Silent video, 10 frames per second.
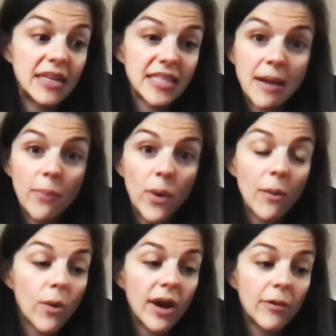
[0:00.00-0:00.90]
that at some
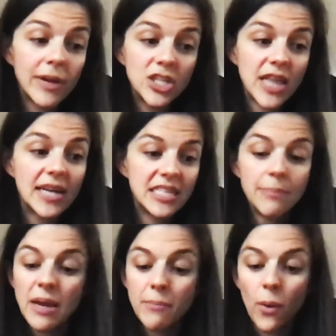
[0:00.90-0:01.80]
point we're going to reach that
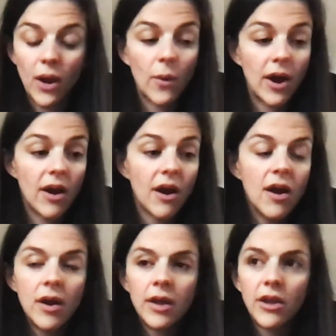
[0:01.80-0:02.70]
tipping point where,
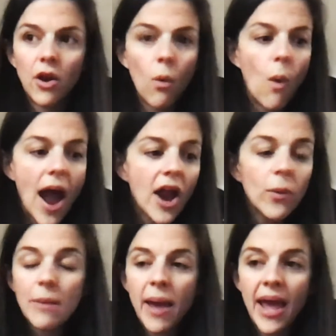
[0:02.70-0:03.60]
why are
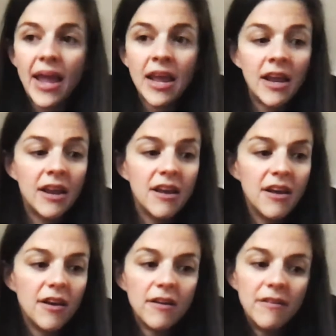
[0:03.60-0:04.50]
we paying,
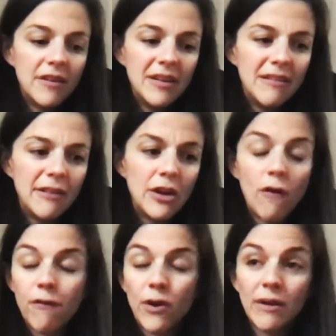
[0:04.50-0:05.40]

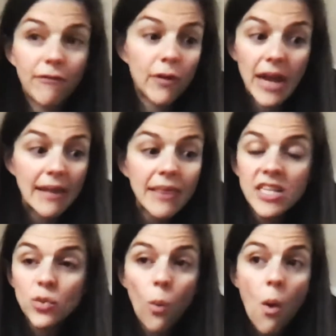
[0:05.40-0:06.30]
for
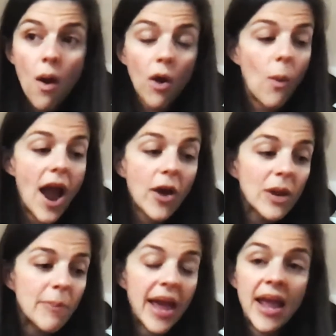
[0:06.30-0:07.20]
endless war? Why are
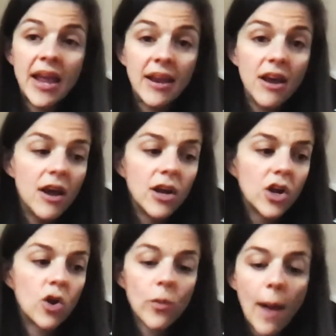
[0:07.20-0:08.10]
we paying
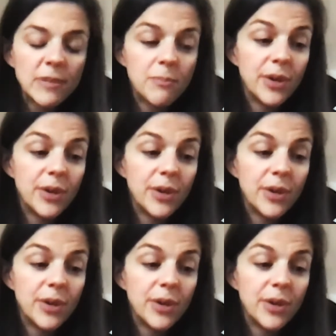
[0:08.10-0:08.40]
corrupt